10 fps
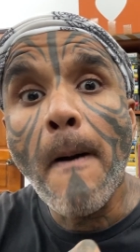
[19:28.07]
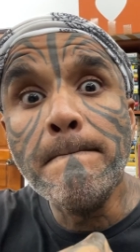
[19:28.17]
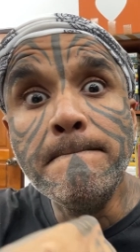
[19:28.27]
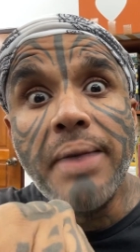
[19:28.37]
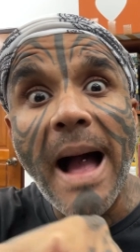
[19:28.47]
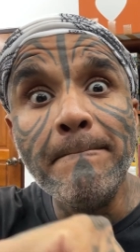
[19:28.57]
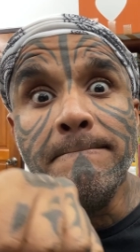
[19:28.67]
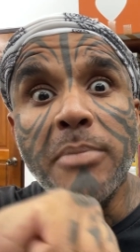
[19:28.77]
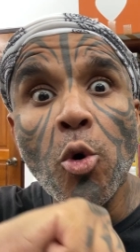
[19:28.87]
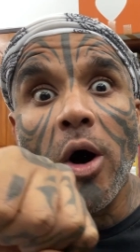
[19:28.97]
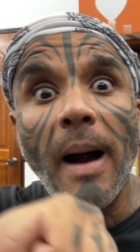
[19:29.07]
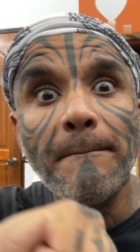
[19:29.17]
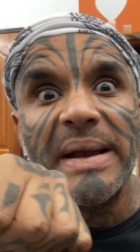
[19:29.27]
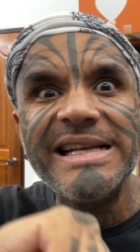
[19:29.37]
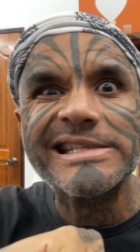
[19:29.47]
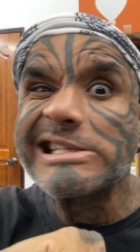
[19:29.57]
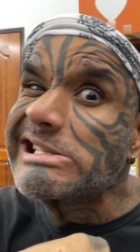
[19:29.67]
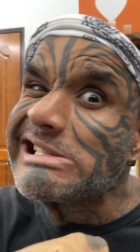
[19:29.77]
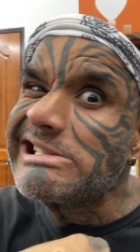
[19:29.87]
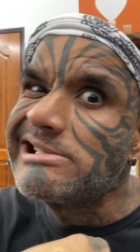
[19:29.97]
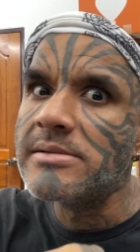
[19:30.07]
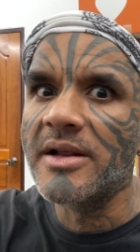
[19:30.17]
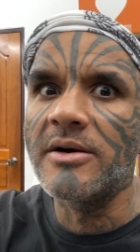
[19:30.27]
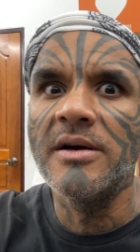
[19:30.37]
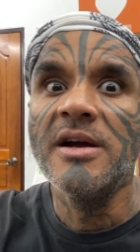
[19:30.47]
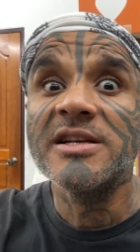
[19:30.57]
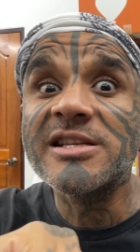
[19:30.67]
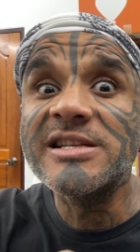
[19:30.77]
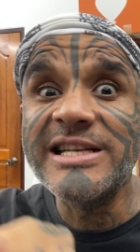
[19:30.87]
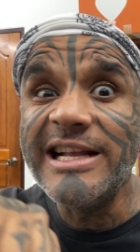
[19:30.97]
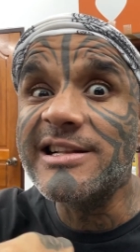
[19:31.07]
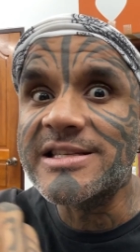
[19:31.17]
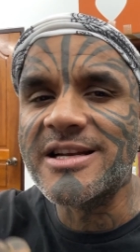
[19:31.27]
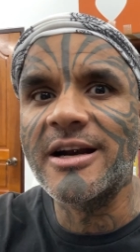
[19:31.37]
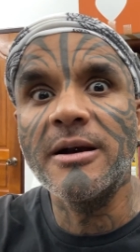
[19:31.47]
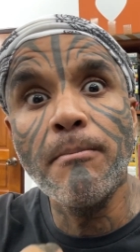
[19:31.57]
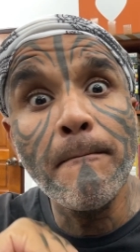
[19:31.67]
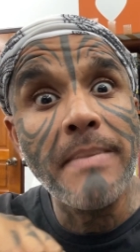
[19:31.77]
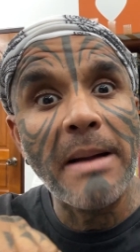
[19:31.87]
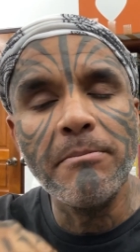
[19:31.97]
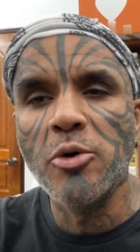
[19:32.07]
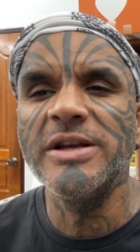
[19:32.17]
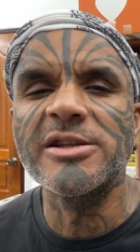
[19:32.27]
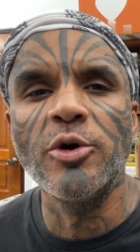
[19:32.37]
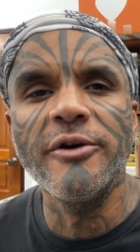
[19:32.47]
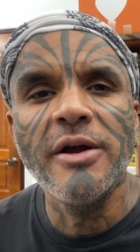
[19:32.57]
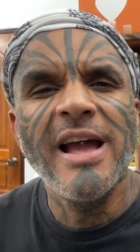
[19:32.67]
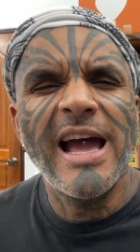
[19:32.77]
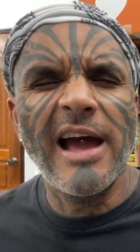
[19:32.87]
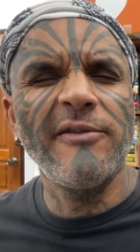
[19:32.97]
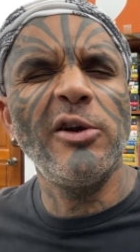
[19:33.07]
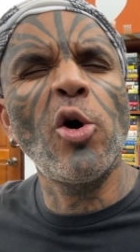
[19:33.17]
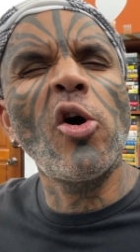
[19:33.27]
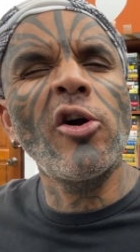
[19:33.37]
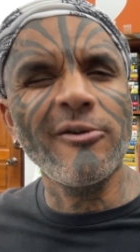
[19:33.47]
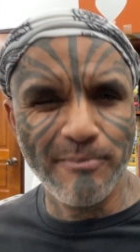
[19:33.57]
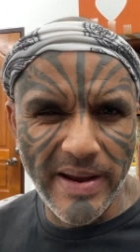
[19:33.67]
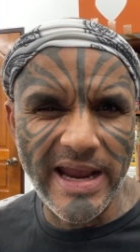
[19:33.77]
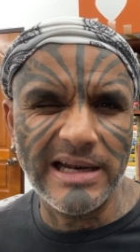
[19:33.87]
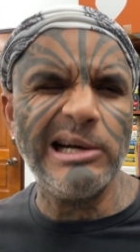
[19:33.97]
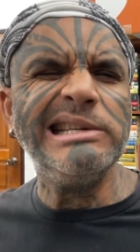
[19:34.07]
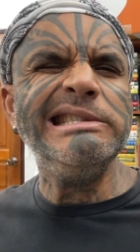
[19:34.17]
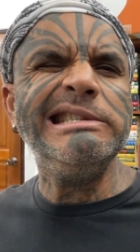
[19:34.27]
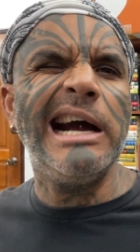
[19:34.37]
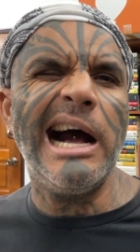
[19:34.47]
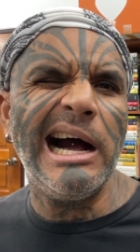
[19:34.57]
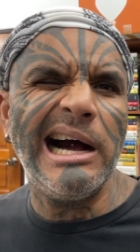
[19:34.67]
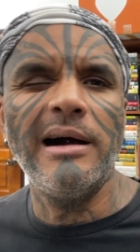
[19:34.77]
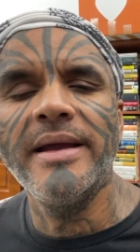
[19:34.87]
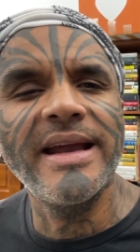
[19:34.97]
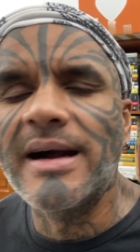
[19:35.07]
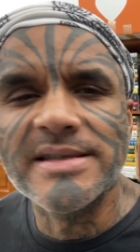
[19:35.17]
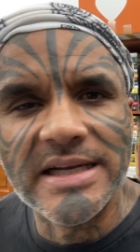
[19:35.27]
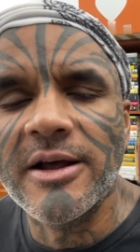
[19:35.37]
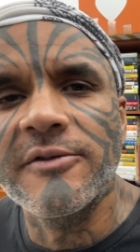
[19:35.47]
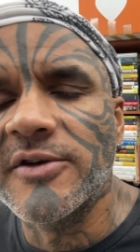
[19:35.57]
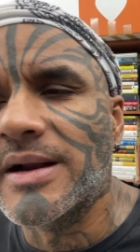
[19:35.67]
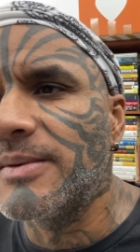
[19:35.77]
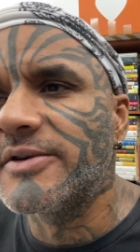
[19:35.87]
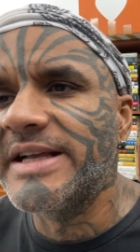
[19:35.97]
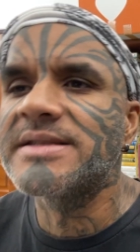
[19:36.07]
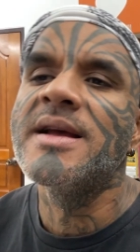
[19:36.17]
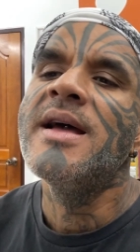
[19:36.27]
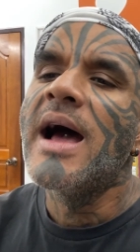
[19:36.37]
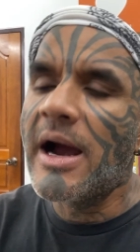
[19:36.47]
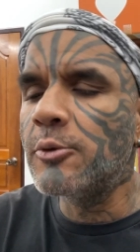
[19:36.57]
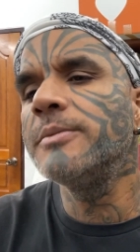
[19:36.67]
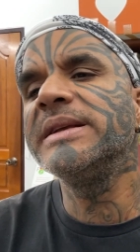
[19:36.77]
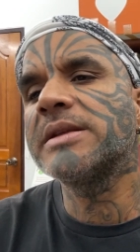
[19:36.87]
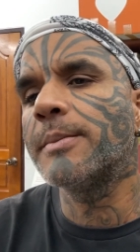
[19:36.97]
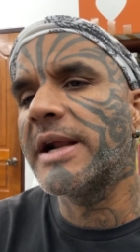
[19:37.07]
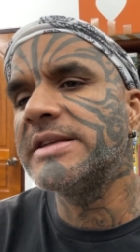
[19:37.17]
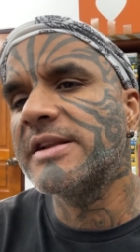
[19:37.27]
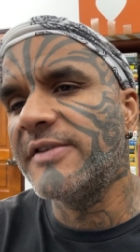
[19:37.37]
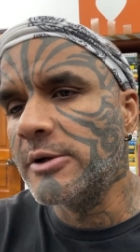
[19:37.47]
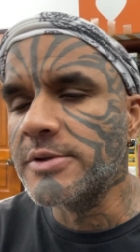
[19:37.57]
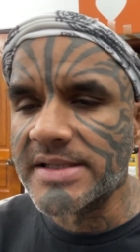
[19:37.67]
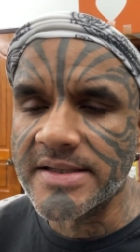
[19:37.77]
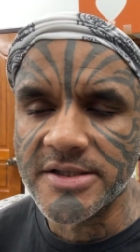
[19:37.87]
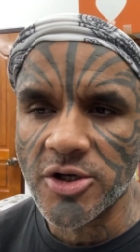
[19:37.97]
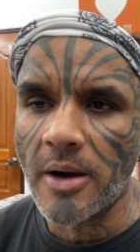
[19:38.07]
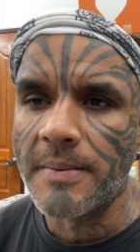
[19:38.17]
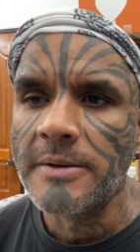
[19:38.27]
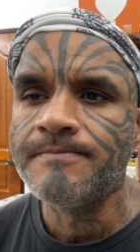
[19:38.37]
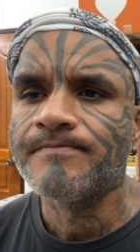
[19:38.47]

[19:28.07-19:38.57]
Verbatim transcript: bamboo up his, steel-studded bamboo. He's going to have a lot of pain. He can't sit down for a couple of days. I wouldn't be surprised if he loses his job,